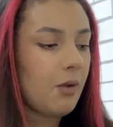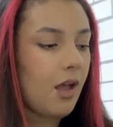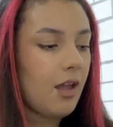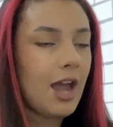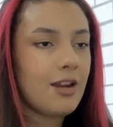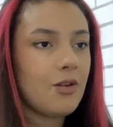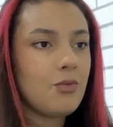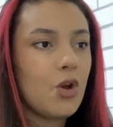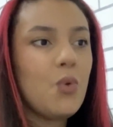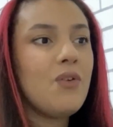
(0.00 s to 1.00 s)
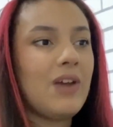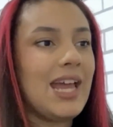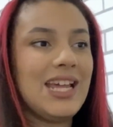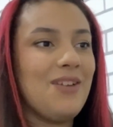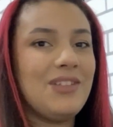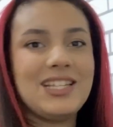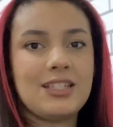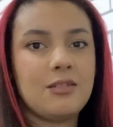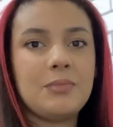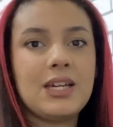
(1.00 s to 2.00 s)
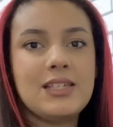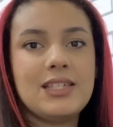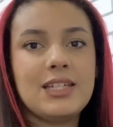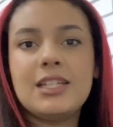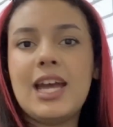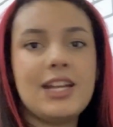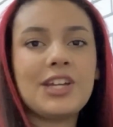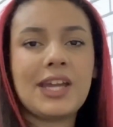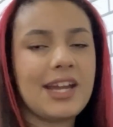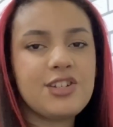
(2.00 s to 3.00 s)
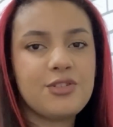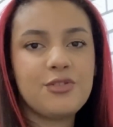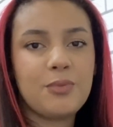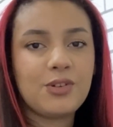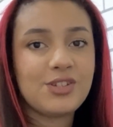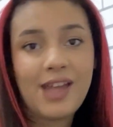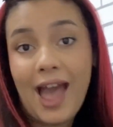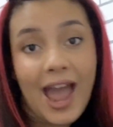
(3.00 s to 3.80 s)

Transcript: but I don't know if any of this can be considered educational because